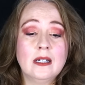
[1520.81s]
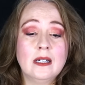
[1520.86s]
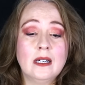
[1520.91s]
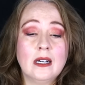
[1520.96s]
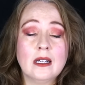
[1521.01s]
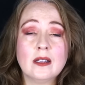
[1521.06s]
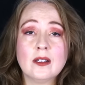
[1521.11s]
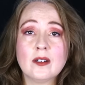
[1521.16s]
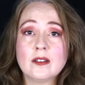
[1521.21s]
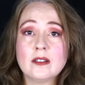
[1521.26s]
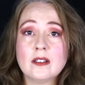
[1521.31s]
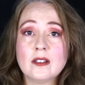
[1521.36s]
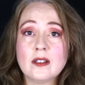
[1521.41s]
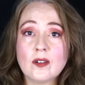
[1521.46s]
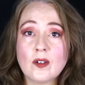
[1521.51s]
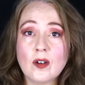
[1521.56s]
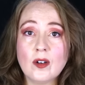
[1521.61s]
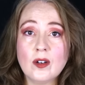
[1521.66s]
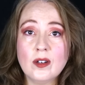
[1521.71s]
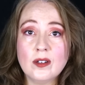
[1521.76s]
I learned that
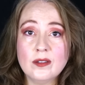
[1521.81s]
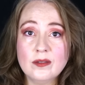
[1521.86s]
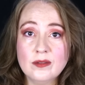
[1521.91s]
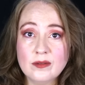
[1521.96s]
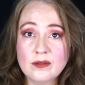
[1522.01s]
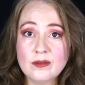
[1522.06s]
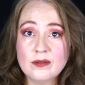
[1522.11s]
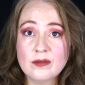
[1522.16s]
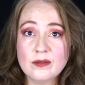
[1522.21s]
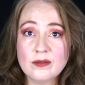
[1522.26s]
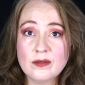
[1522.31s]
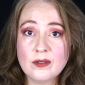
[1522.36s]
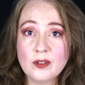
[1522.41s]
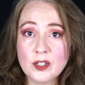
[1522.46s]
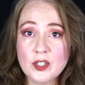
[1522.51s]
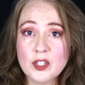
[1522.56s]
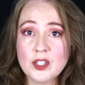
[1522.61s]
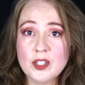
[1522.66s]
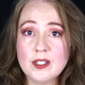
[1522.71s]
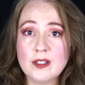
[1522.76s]
they're all
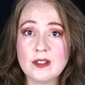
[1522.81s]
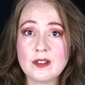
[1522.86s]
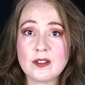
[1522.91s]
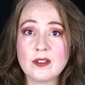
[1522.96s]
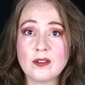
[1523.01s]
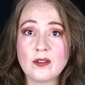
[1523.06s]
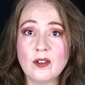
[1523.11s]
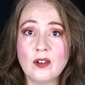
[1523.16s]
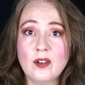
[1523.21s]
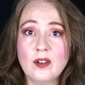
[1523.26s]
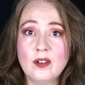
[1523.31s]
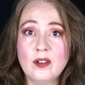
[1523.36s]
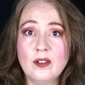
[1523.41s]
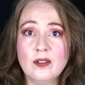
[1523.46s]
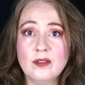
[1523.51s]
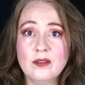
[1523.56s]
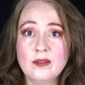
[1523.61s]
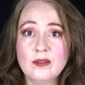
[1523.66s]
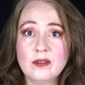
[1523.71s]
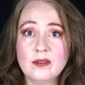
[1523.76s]
Christians. They're
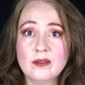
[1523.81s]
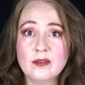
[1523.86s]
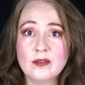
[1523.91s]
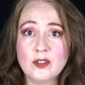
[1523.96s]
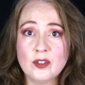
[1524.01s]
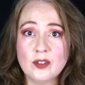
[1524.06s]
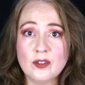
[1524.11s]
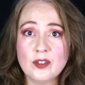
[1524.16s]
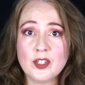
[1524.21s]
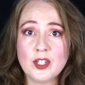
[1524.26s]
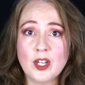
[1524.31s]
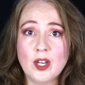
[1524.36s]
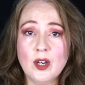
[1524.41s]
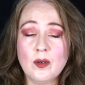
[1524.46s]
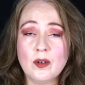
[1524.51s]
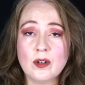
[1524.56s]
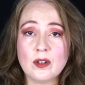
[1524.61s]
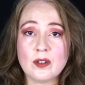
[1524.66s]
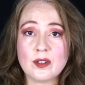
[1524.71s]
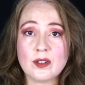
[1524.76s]
all
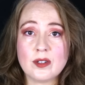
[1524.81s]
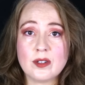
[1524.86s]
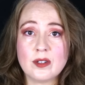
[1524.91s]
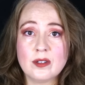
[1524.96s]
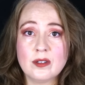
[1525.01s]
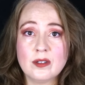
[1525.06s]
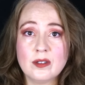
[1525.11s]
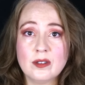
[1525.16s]
churchgoers.